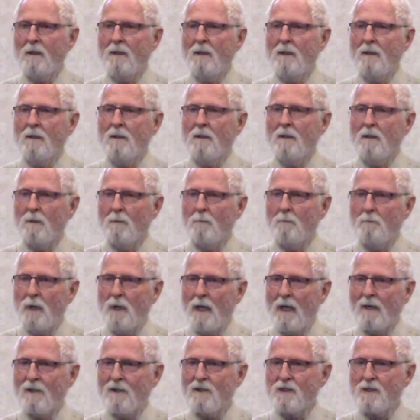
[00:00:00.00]
her
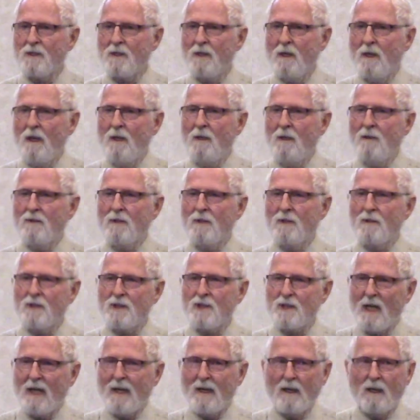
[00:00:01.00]
best to
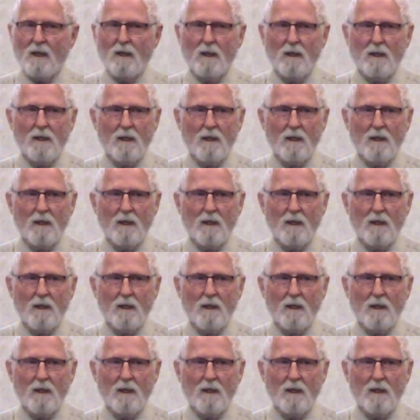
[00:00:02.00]
sink,